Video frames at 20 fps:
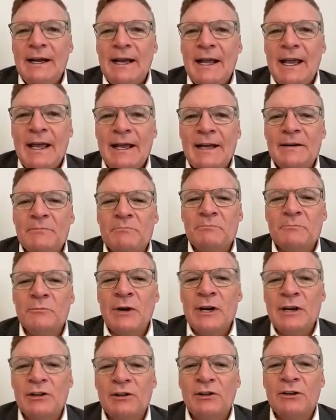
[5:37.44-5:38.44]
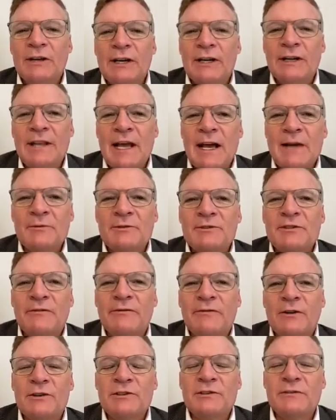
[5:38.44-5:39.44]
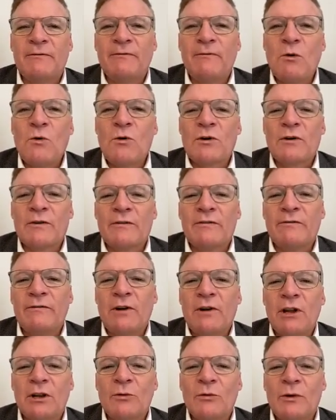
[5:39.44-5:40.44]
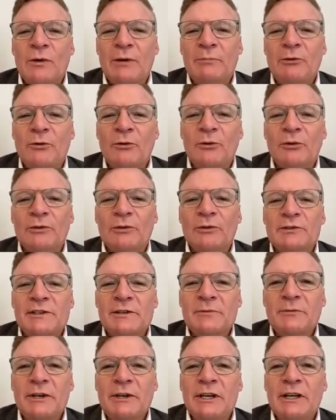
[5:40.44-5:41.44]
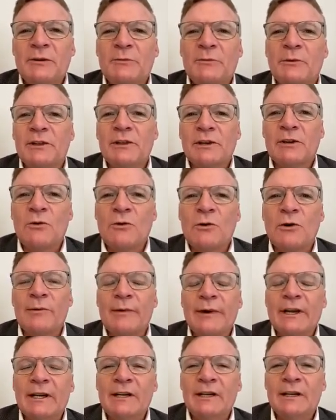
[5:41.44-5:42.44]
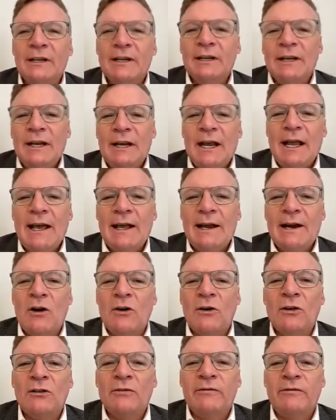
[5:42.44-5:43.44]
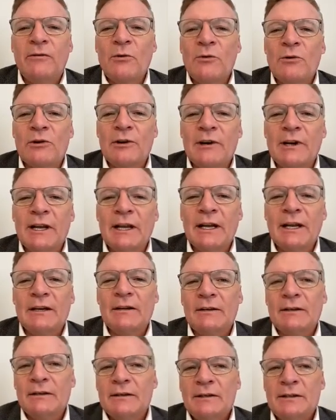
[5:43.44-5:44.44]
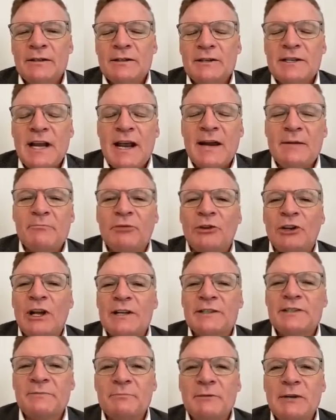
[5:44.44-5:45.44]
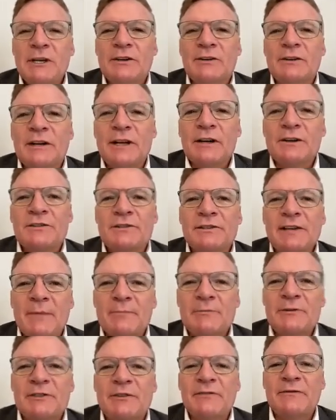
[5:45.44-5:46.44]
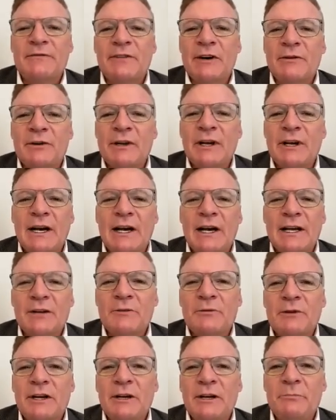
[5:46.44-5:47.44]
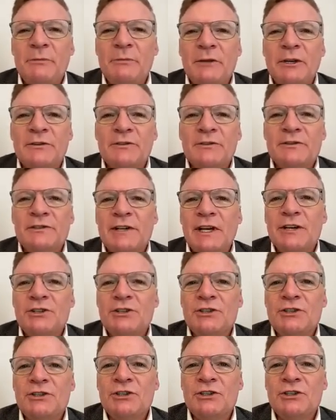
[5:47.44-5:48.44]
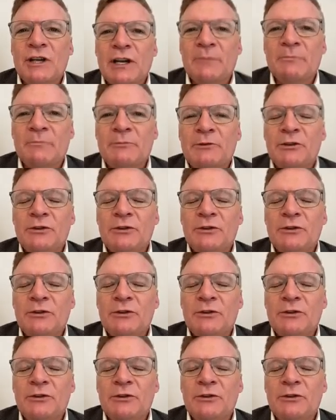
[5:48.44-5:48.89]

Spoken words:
And when you look at it, that was the first four follow-up holes that we did with the core rig, and all four hit 10 plus meter intercepts of very high grade mineralization up to